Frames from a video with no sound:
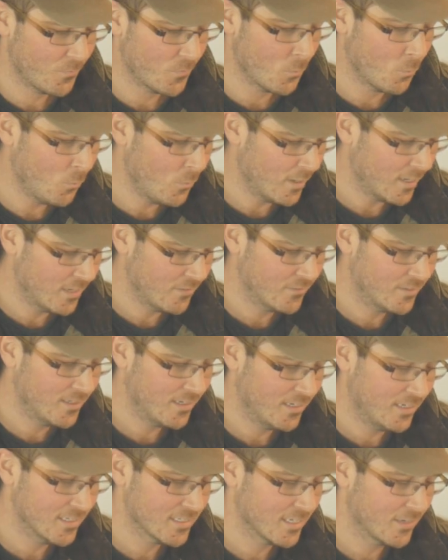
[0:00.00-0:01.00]
What I've
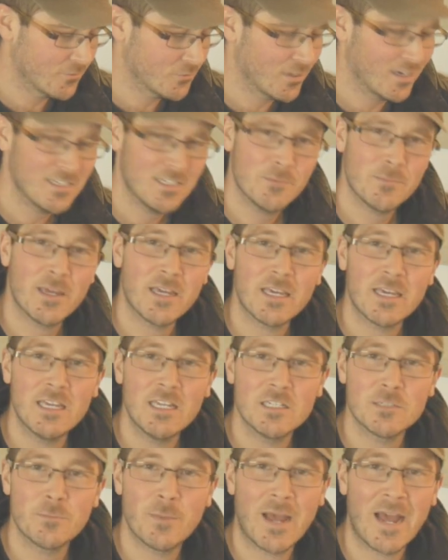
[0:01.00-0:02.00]
done is I've tried to make
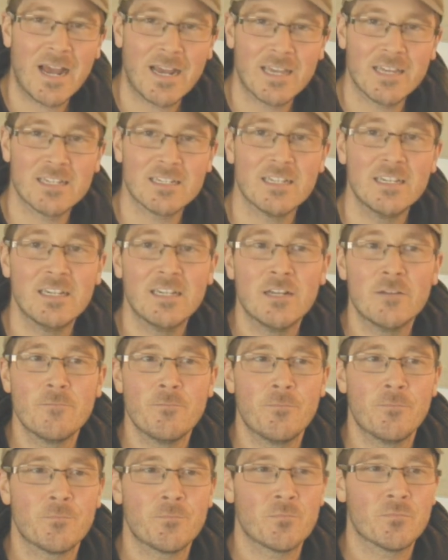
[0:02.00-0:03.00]
each packet
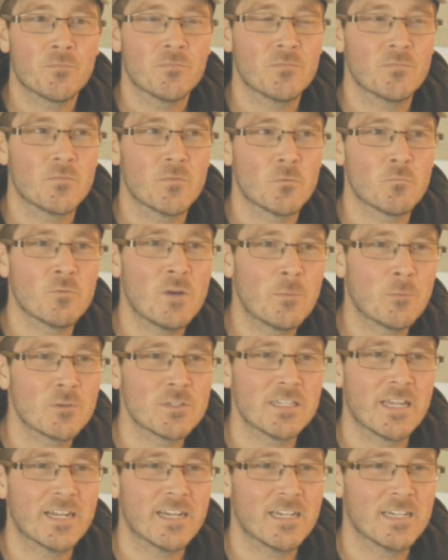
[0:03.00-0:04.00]

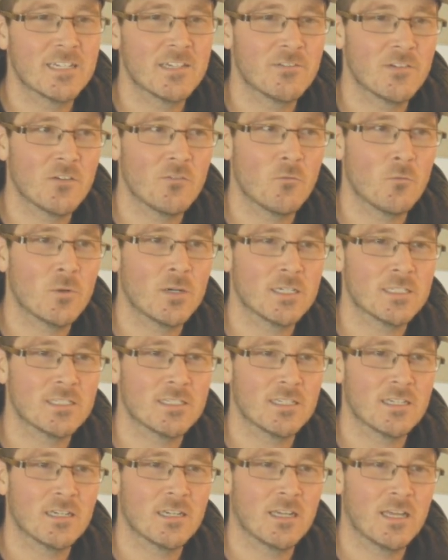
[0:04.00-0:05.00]
representative of
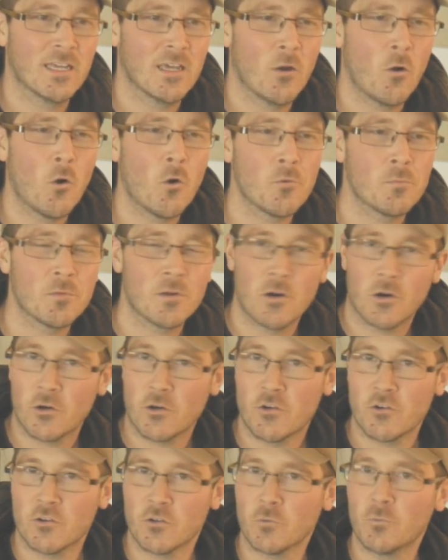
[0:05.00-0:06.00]
what a home
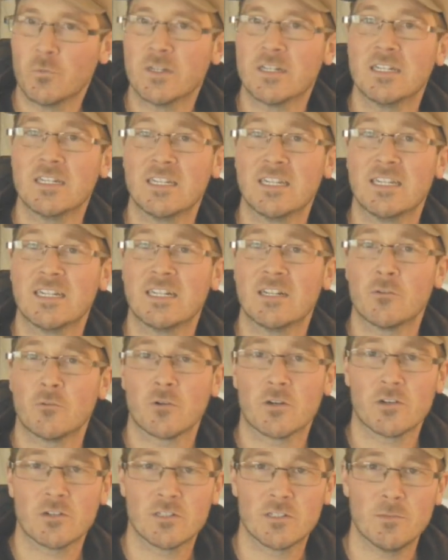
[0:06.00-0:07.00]
gardener would need in
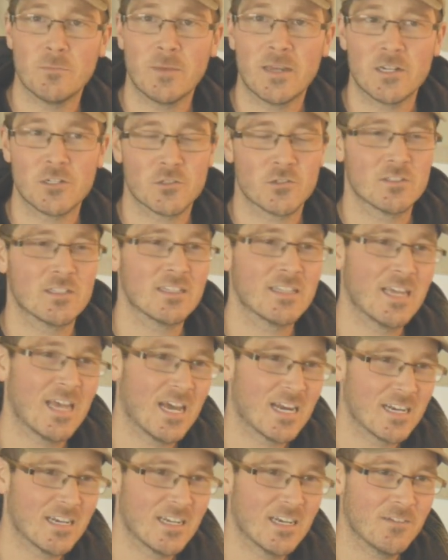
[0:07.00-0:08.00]
order to make sure that they
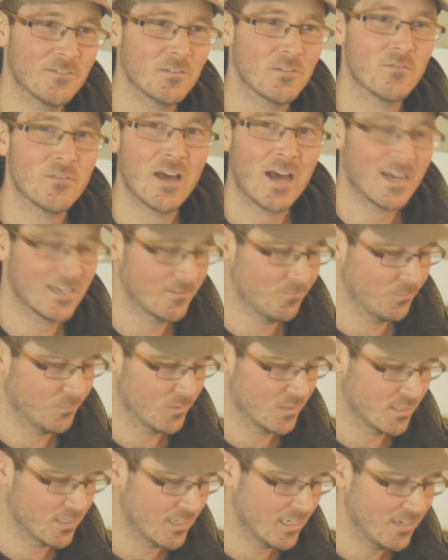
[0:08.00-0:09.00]
had enough of that
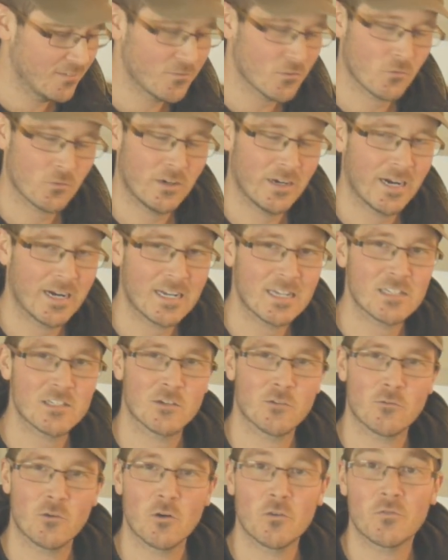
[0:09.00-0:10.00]
seed variety to
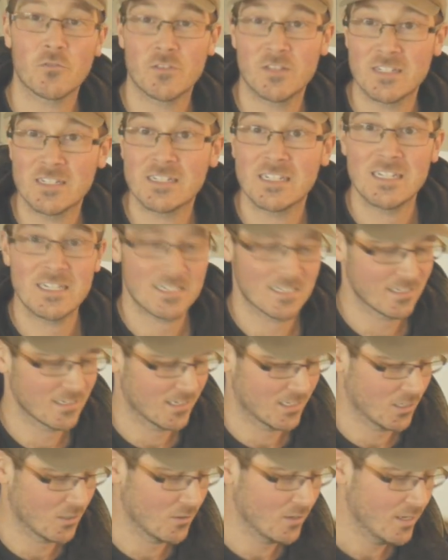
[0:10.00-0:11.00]
grow for the season.
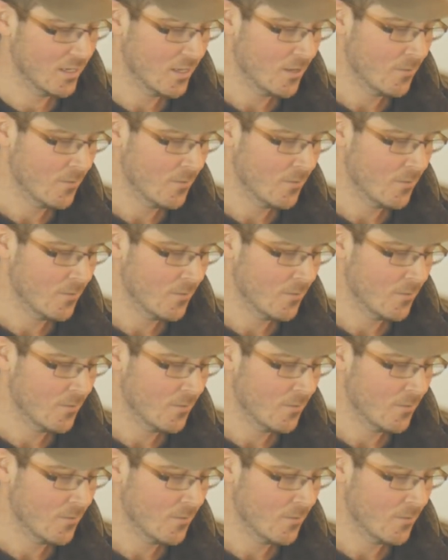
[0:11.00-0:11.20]
So